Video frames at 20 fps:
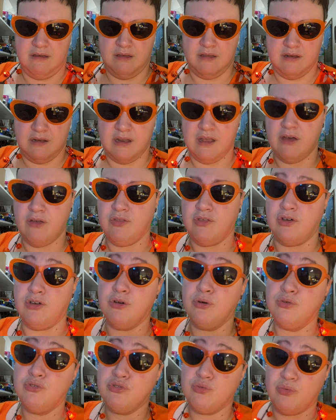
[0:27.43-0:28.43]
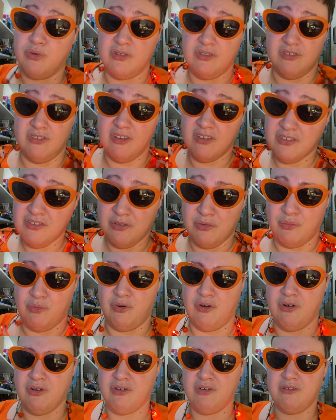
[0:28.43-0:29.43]
Now the ghost one doesn't
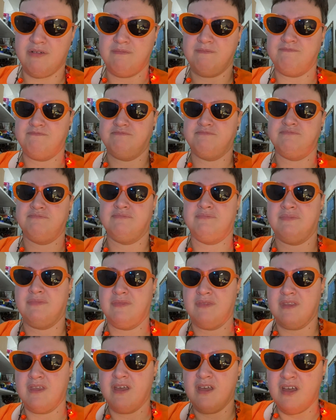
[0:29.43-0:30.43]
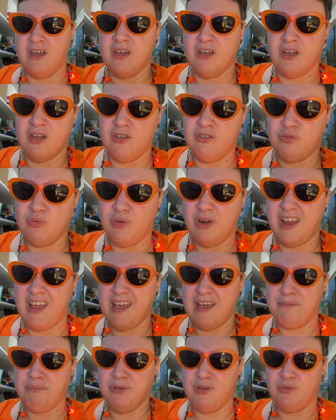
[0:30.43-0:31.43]
work. Because what
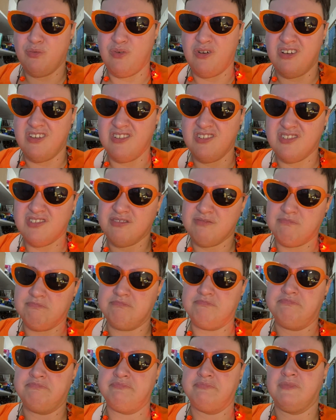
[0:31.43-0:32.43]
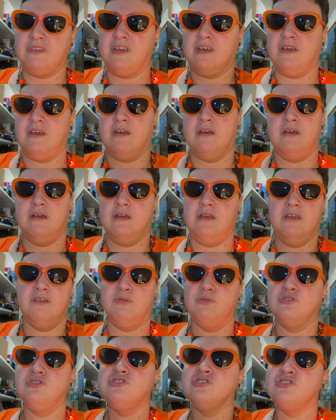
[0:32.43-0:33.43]
happened was, it
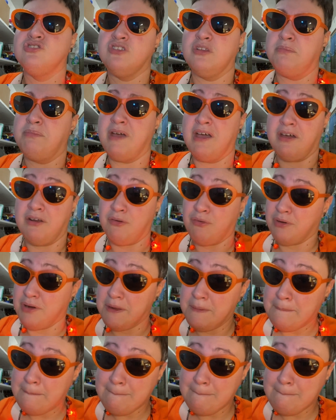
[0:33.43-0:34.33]
was just the battery.